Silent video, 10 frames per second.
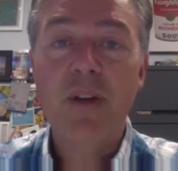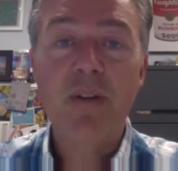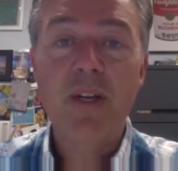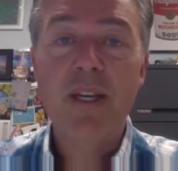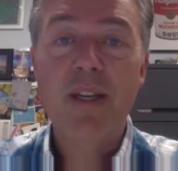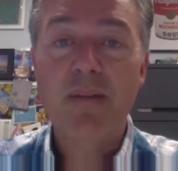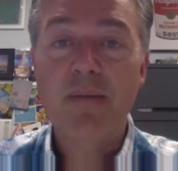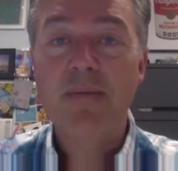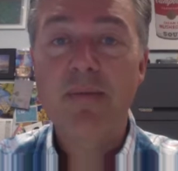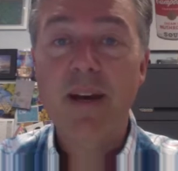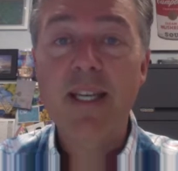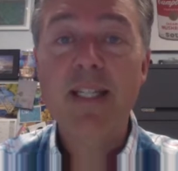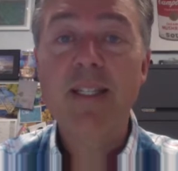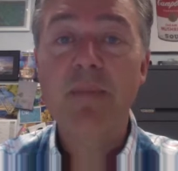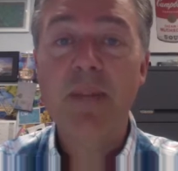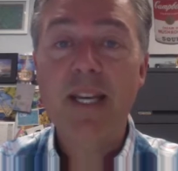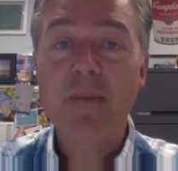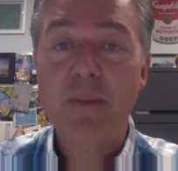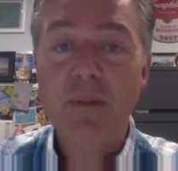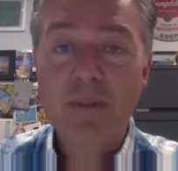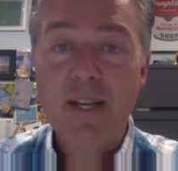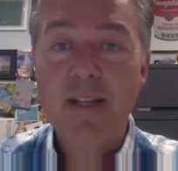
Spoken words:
very unexplainable,